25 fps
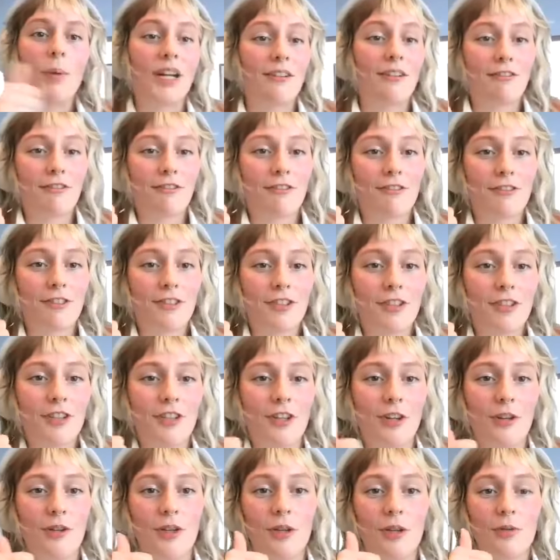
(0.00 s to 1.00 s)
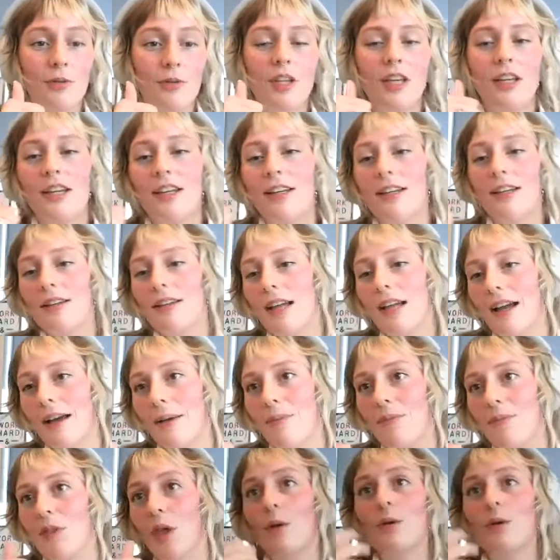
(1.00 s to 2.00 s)
But if
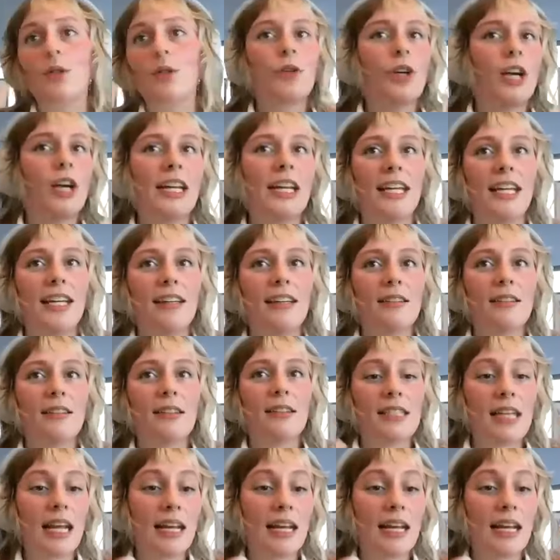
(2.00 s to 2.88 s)
those creating